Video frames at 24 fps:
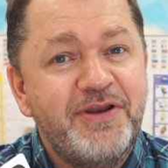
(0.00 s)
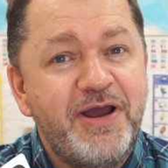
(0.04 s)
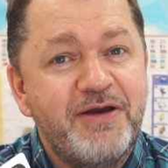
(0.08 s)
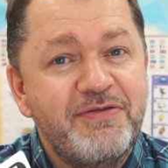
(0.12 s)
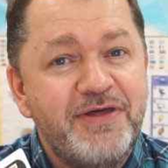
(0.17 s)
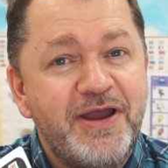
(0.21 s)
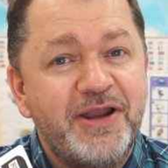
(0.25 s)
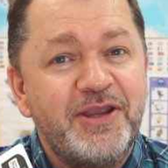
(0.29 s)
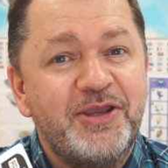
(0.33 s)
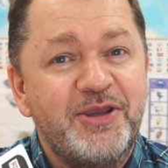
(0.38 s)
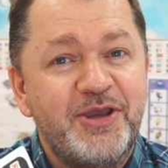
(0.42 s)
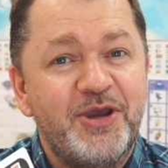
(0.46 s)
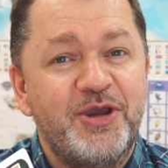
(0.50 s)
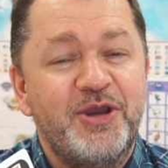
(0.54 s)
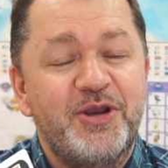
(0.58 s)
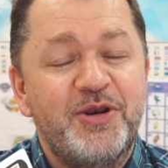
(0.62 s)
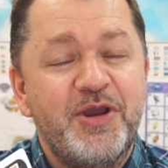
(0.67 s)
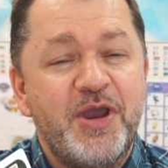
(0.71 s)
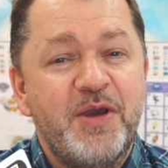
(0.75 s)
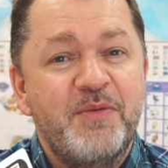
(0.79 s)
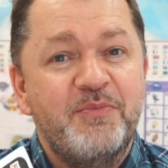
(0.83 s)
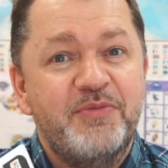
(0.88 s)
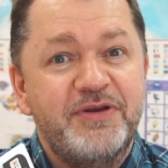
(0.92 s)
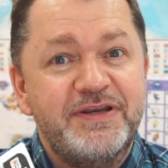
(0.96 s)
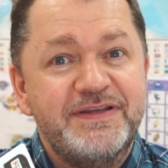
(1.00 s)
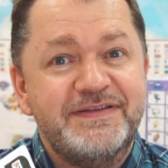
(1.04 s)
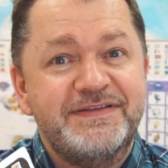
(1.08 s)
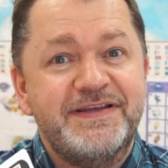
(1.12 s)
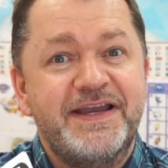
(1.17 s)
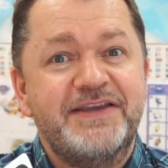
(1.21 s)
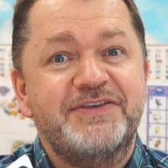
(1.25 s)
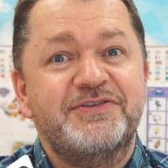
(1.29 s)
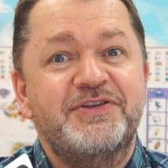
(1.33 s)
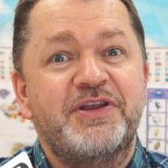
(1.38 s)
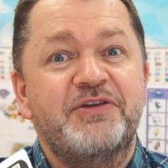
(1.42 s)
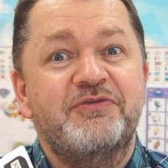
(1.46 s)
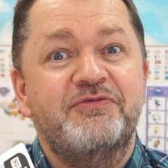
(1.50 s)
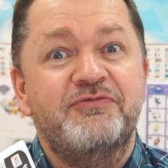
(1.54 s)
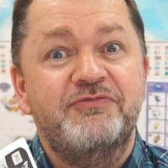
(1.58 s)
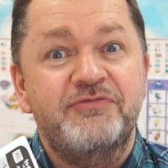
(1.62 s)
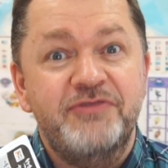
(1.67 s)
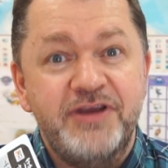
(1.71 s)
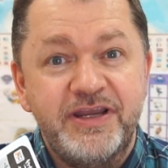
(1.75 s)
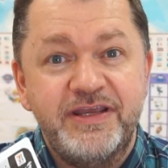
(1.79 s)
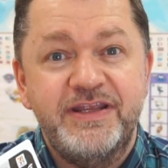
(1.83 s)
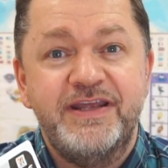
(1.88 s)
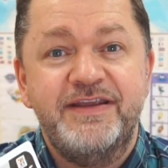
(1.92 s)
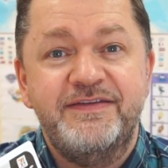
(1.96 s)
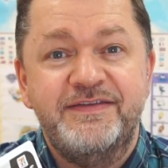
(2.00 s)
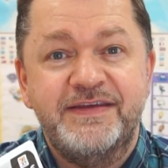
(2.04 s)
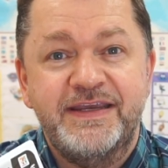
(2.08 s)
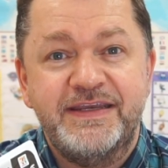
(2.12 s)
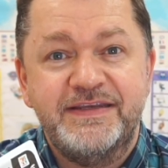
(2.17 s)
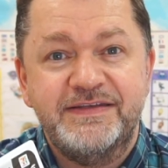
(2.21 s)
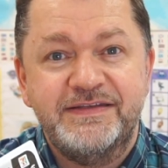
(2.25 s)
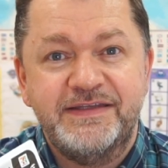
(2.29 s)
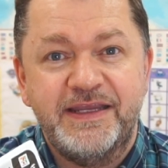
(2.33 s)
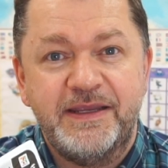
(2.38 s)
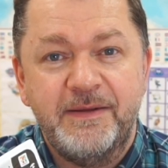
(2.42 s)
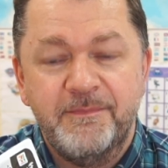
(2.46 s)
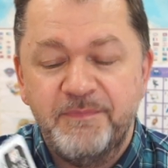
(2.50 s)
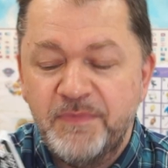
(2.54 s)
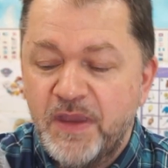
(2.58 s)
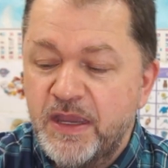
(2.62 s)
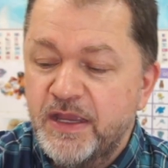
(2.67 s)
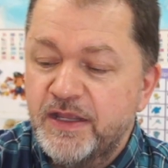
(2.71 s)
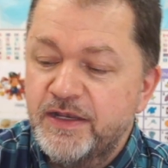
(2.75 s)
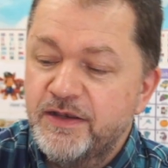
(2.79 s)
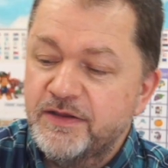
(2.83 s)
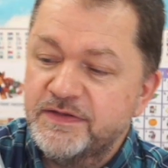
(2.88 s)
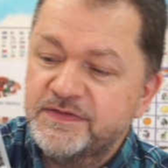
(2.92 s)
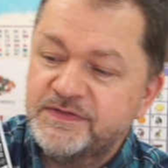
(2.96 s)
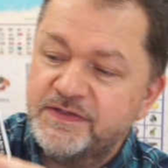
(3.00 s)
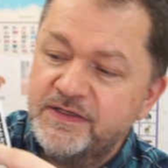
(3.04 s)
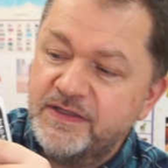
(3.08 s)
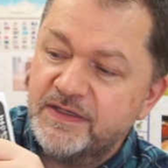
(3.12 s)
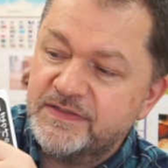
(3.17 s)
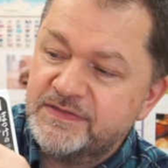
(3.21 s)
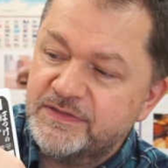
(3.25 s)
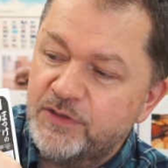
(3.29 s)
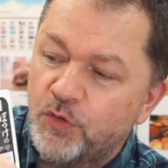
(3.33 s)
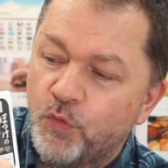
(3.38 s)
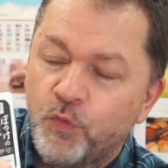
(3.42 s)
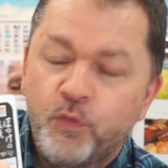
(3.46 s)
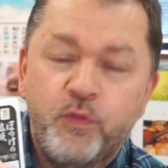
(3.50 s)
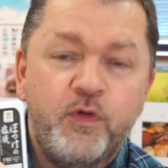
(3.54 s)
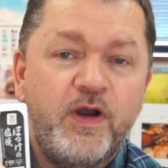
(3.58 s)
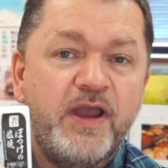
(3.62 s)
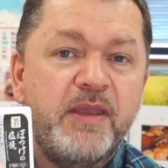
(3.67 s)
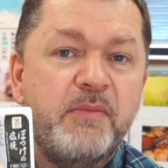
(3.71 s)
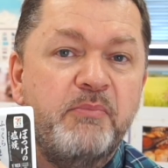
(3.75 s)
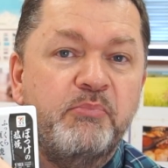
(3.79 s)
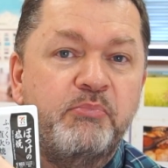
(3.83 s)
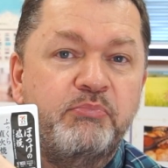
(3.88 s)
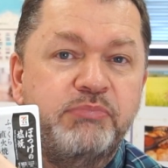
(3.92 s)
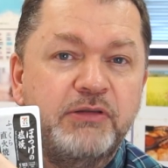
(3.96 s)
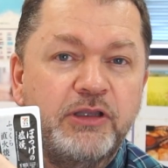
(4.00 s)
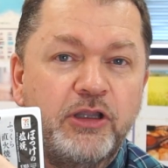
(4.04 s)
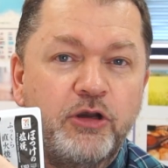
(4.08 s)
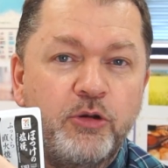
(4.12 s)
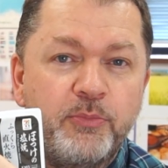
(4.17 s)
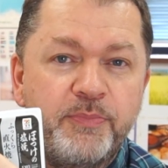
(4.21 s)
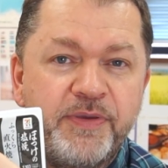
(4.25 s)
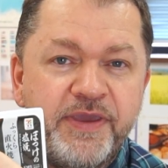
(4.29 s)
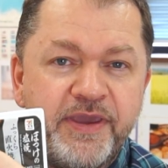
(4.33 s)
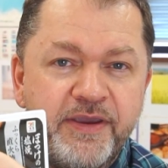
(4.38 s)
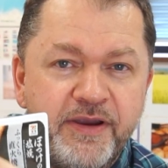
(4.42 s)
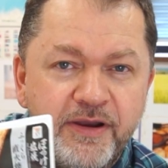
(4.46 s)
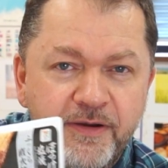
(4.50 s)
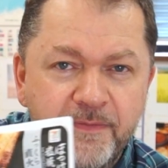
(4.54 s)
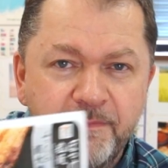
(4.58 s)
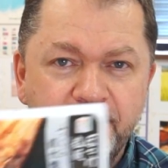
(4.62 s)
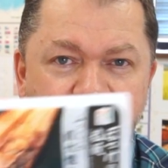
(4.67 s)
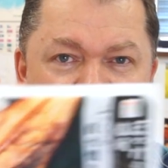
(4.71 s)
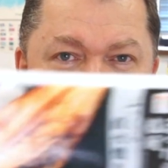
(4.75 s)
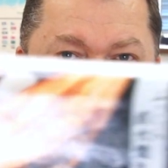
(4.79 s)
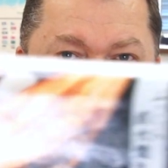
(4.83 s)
all that good, but it's actually really tasty. Now see this little white blob here?